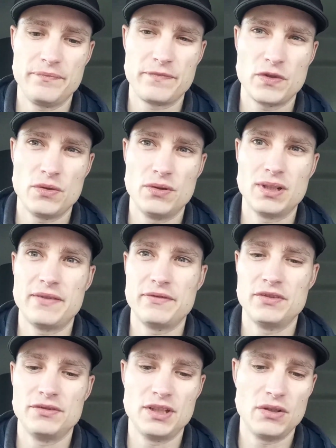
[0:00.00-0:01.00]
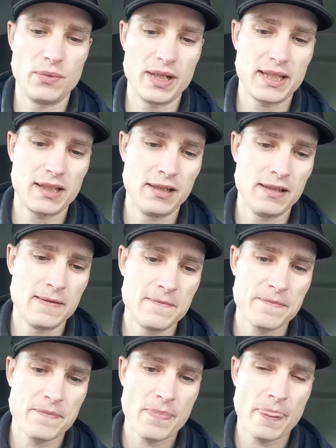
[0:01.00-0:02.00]
or 1100 a week.
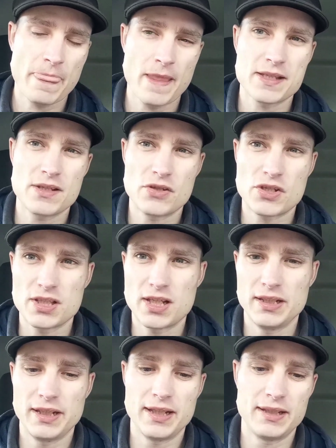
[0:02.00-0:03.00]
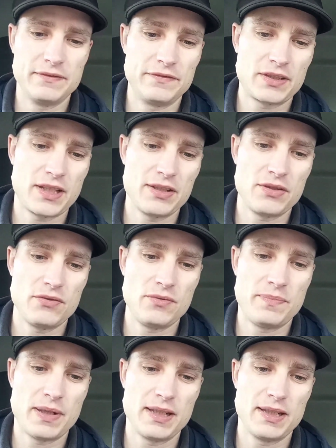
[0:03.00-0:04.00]
So slightly ahead of schedule
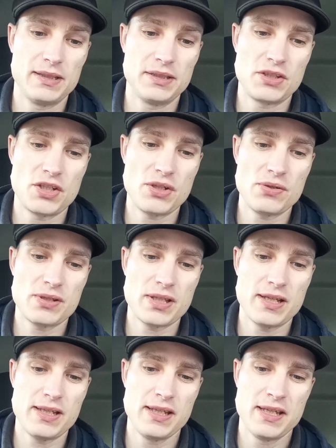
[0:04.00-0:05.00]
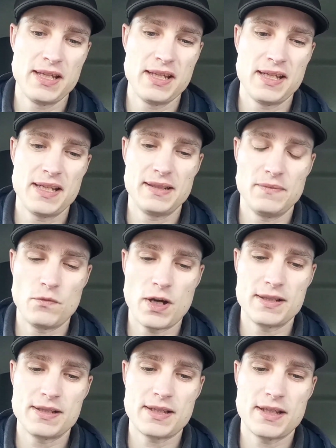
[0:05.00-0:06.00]
by the end of Tuesday. And then
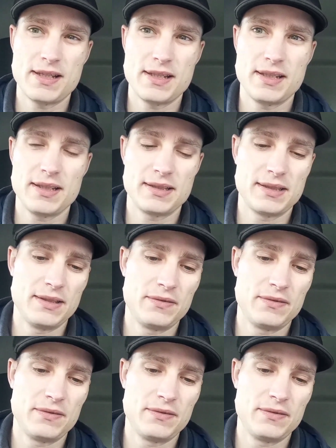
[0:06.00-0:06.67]
Wednesday I did